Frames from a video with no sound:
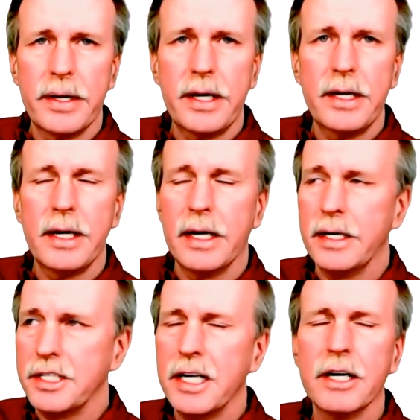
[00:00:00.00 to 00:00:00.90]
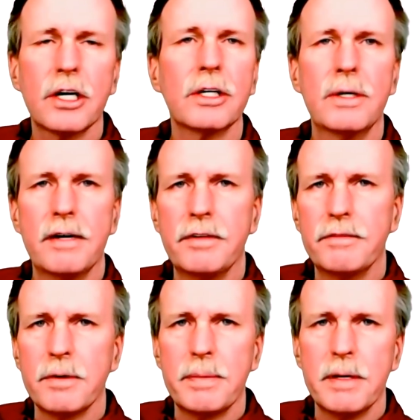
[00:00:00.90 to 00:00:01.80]
read, and it's at a good level
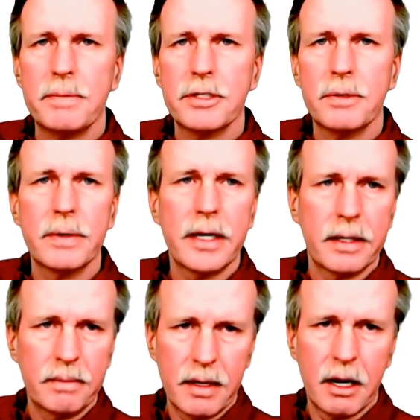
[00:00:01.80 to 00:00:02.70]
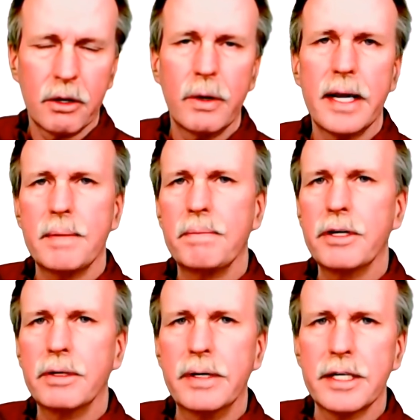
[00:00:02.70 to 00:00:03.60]
for people to read. I'll go ahead and
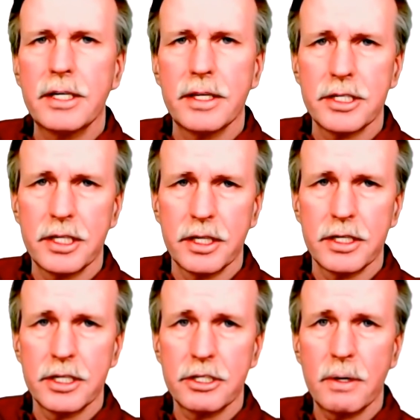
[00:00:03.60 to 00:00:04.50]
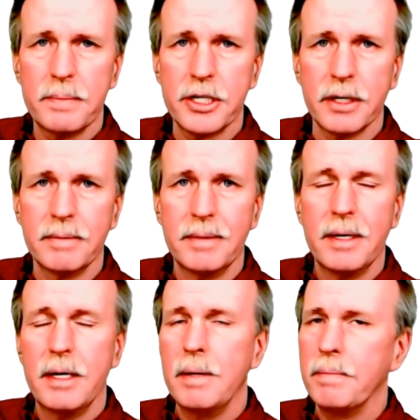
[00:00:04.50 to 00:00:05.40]
put a link to this in the description.
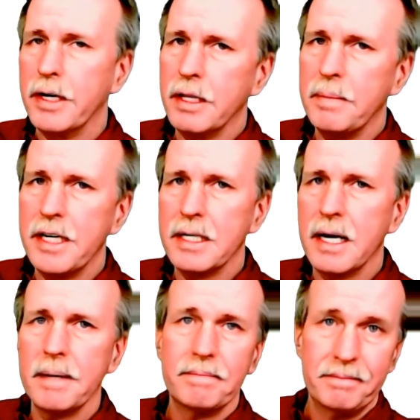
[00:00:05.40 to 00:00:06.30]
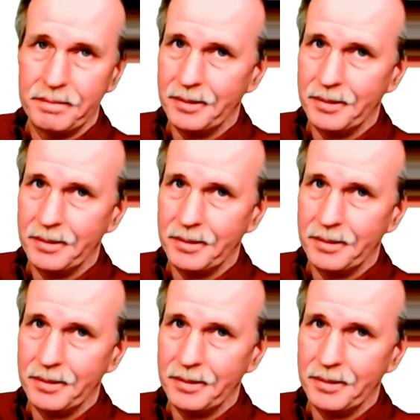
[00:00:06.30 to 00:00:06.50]
But in the meantime,